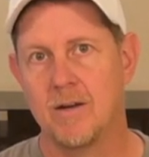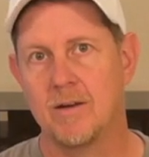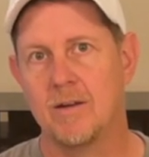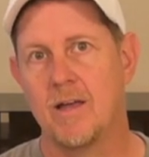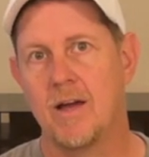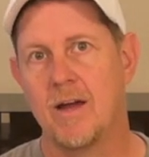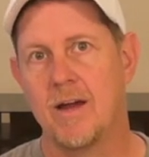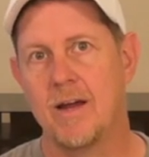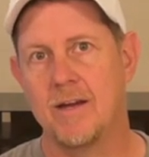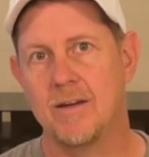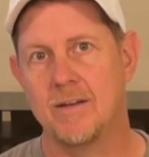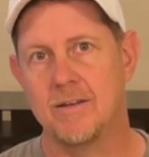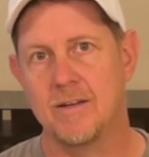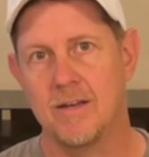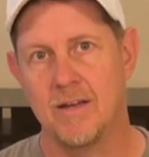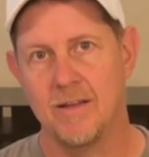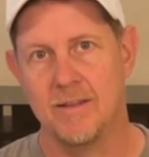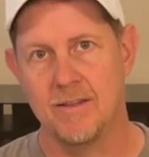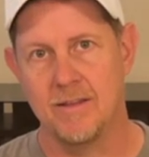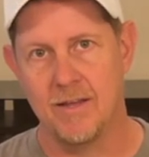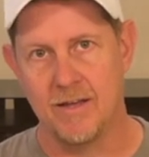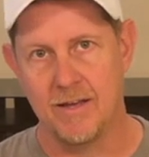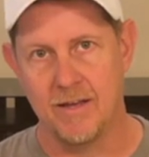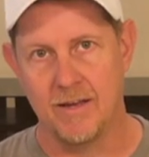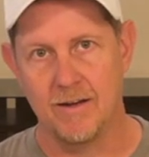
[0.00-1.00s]
light and
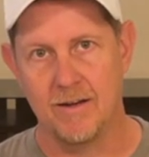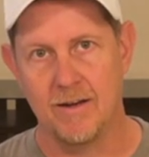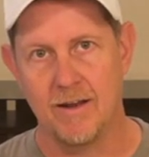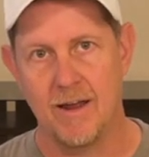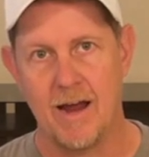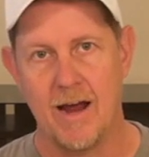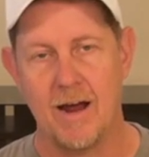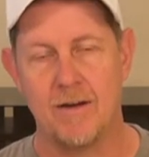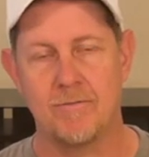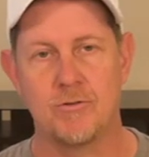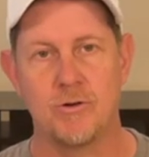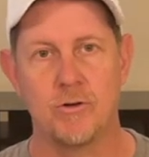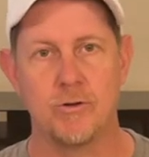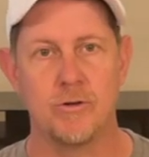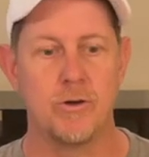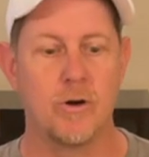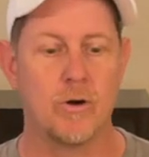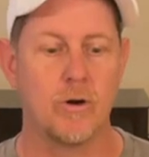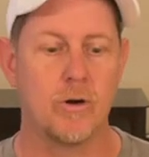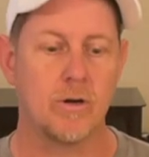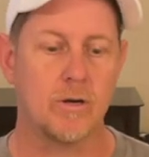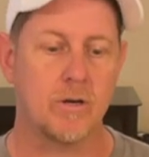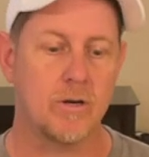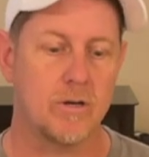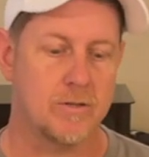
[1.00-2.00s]
then after
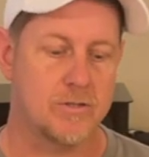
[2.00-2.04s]
dark.